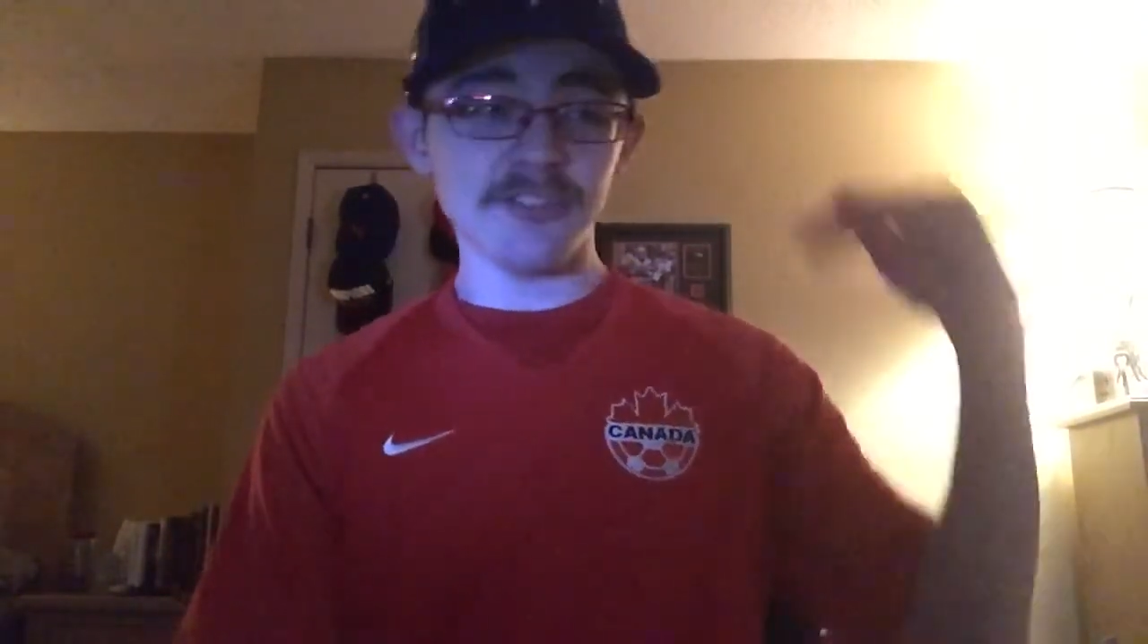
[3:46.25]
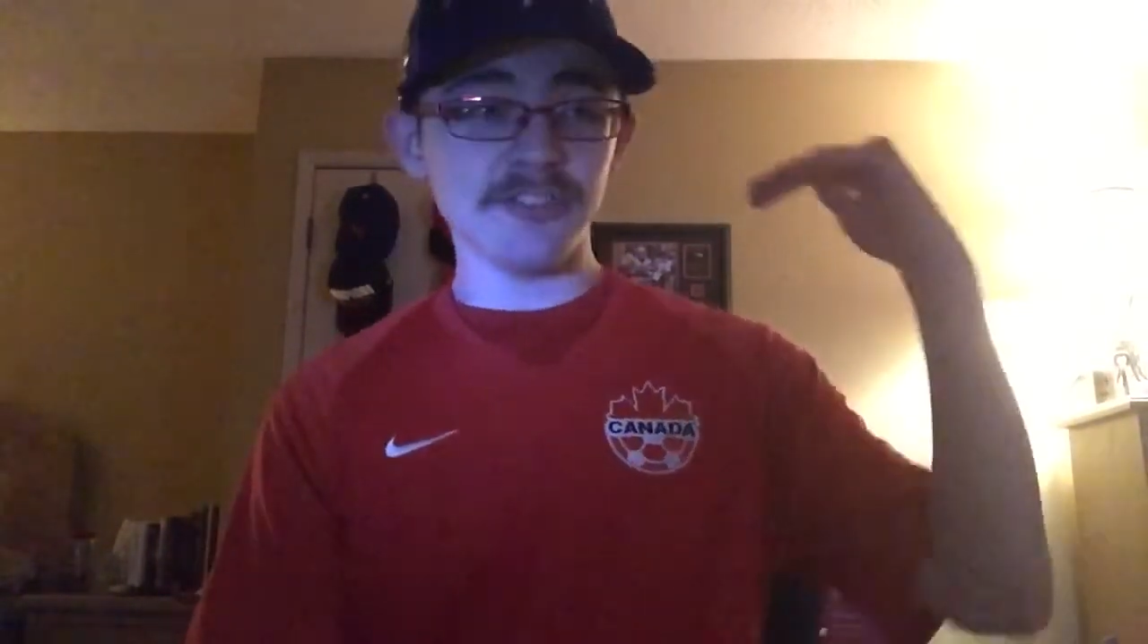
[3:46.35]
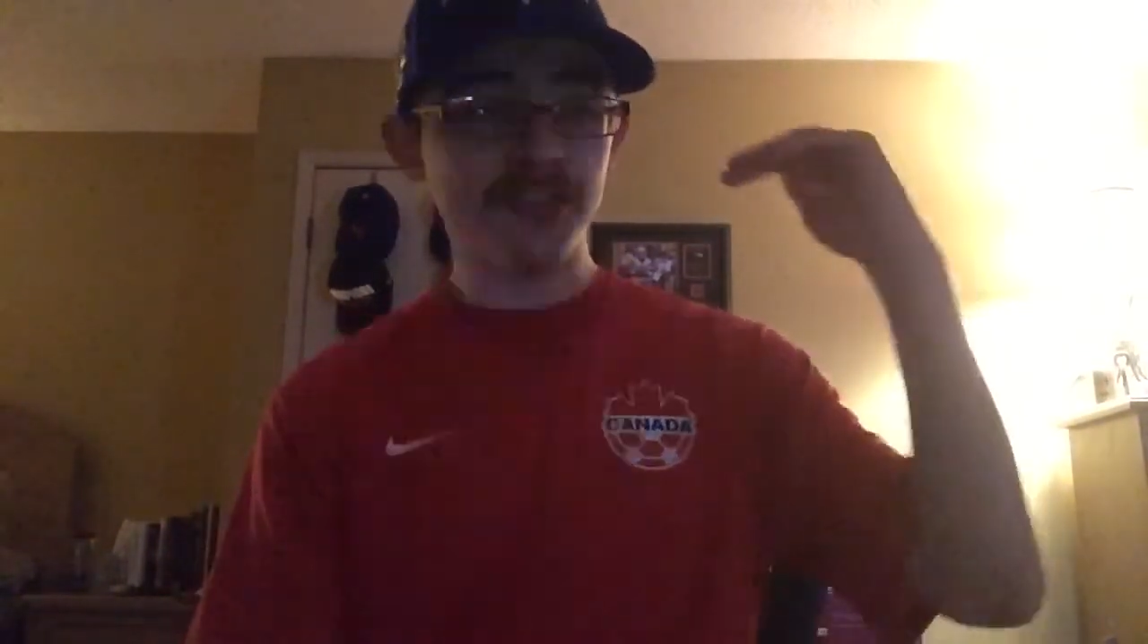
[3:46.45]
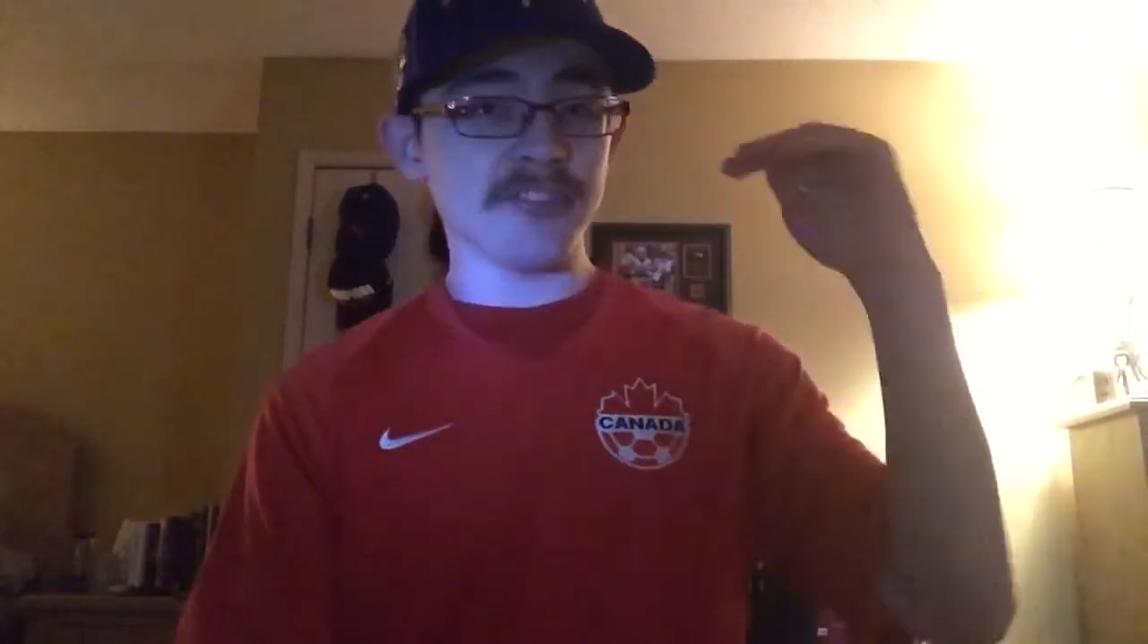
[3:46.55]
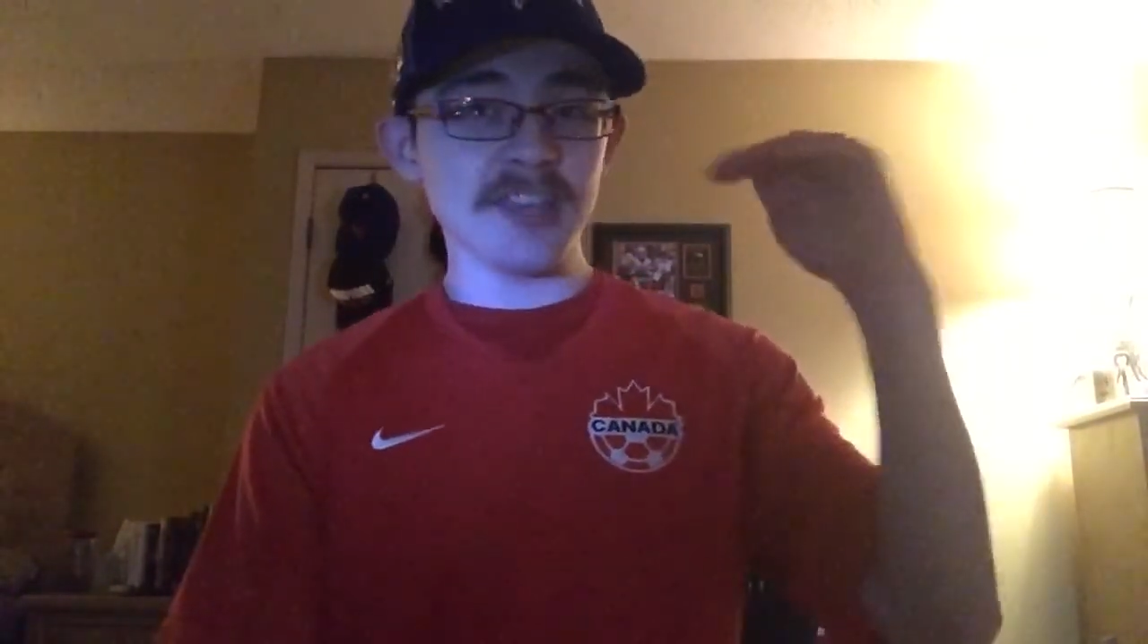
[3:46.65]
She
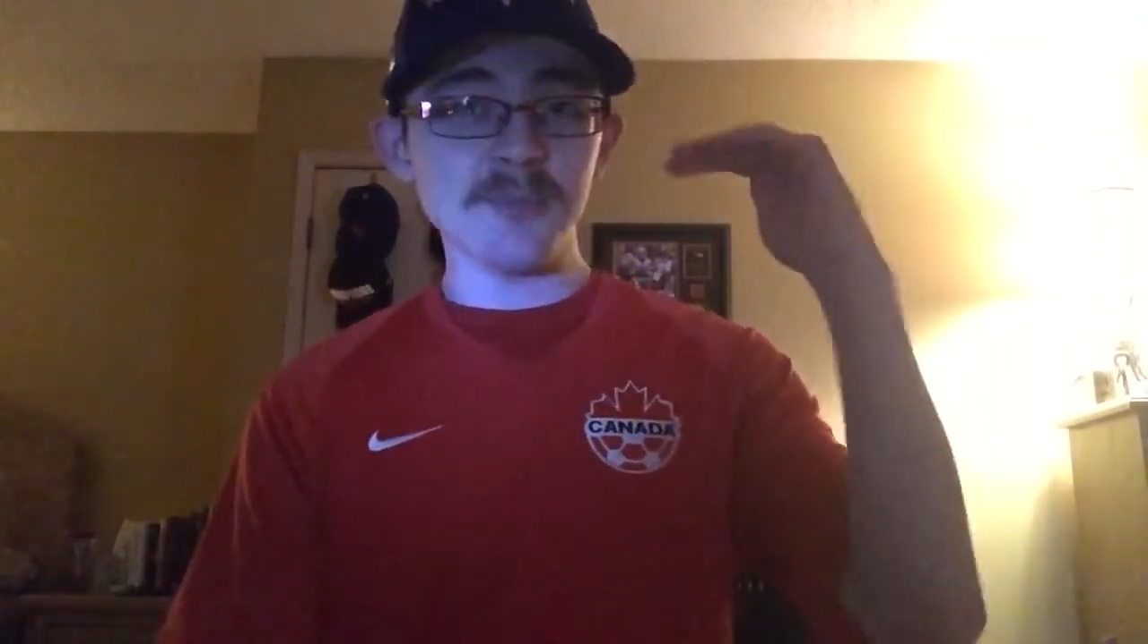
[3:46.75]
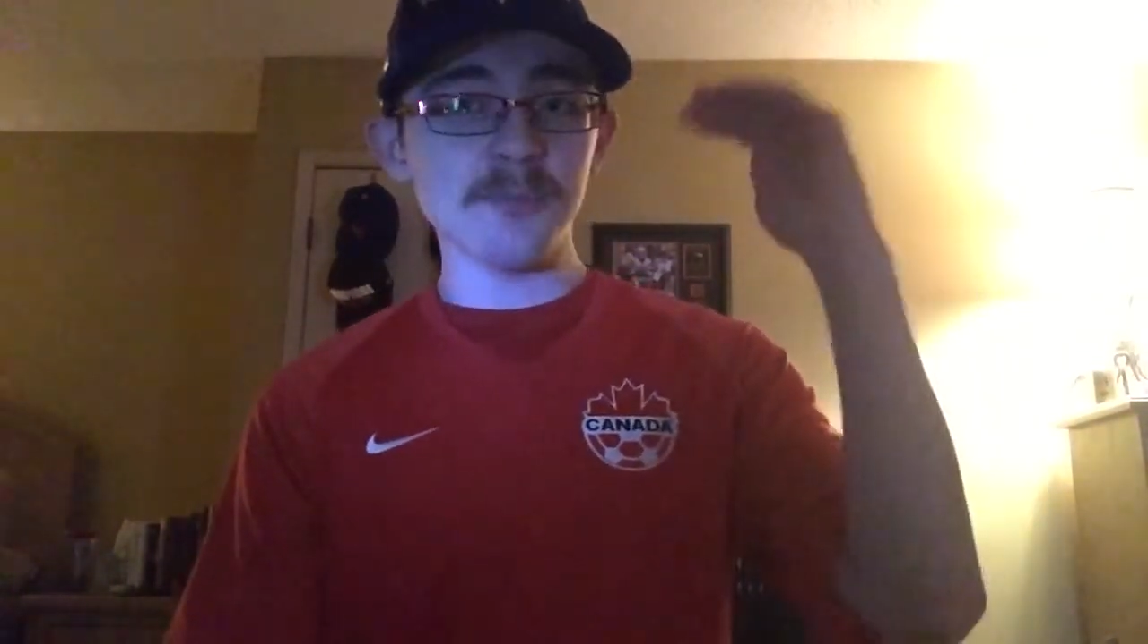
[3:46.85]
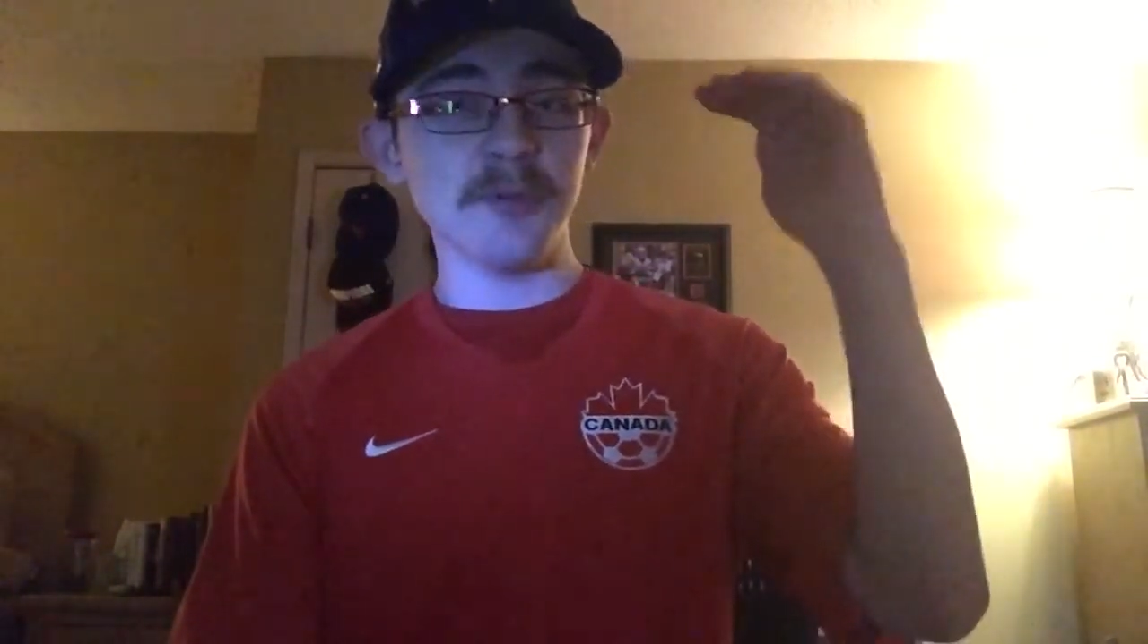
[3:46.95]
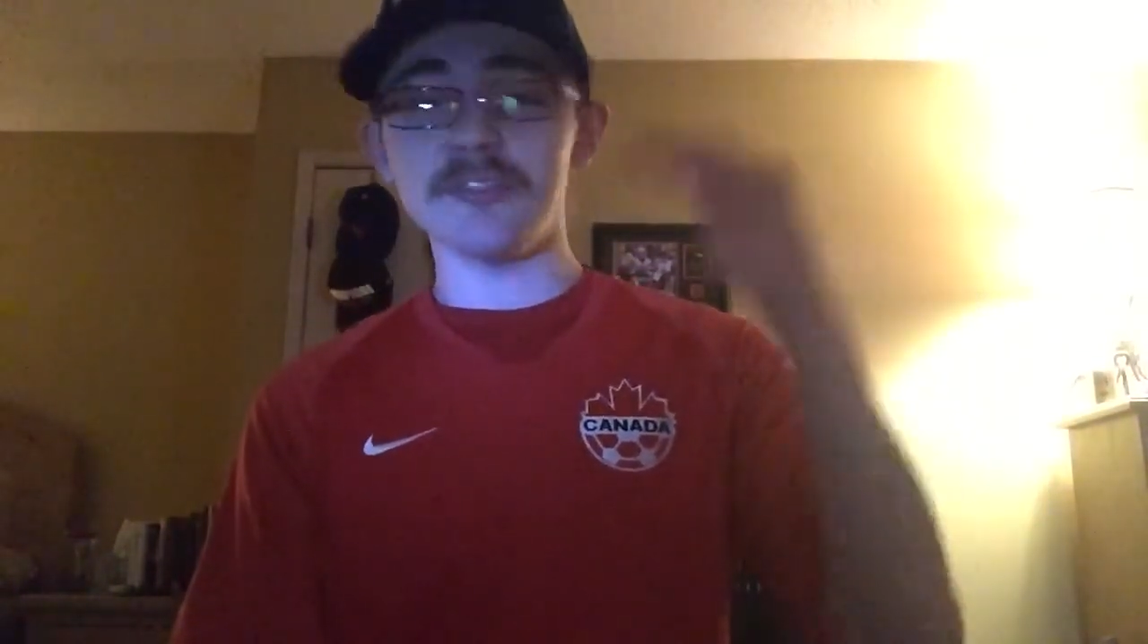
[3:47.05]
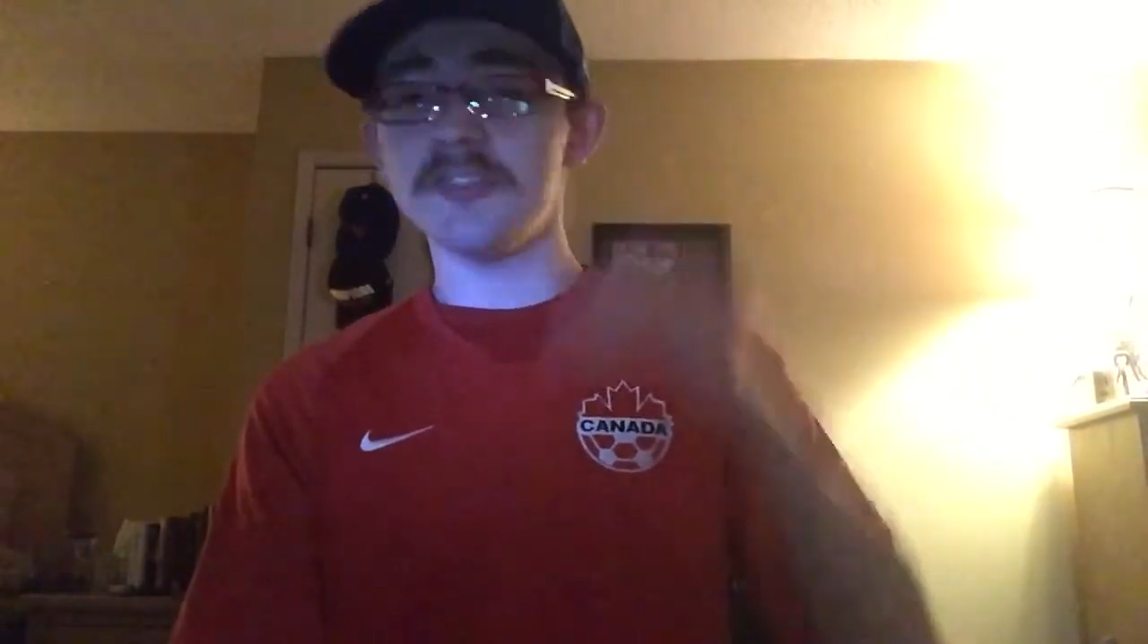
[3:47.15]
just keeps
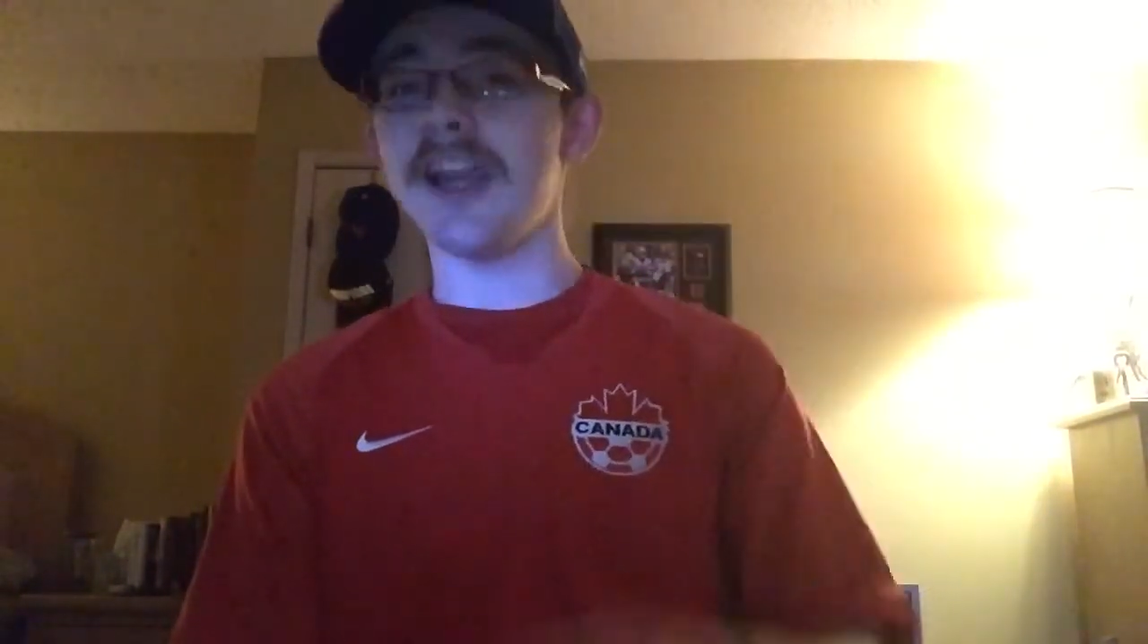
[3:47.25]
pushing